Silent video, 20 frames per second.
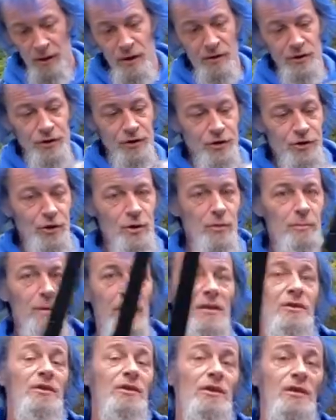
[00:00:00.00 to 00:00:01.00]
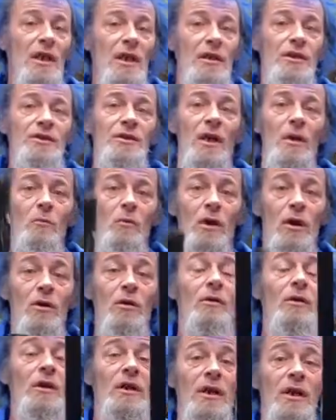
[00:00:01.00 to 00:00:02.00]
So there's two bits exactly the same, one
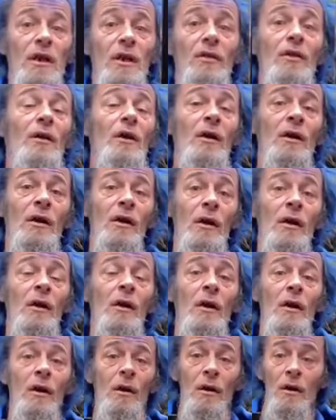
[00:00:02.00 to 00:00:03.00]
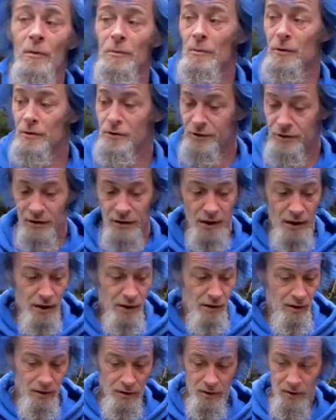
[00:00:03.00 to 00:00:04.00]
longer than the other. But
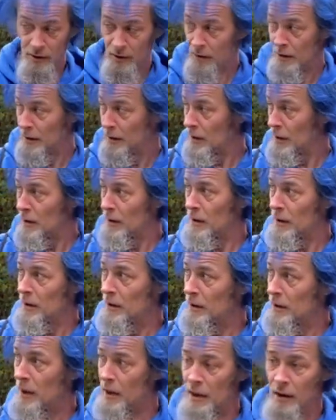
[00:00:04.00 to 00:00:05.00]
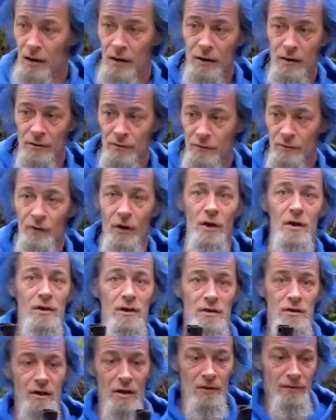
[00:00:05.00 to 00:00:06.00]
uh, yeah,
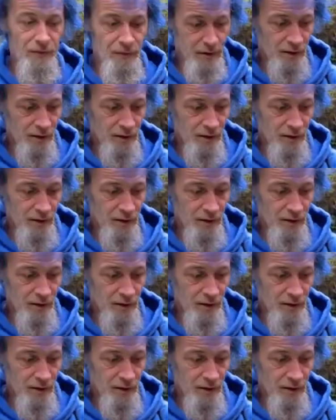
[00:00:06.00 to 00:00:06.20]
finding stuff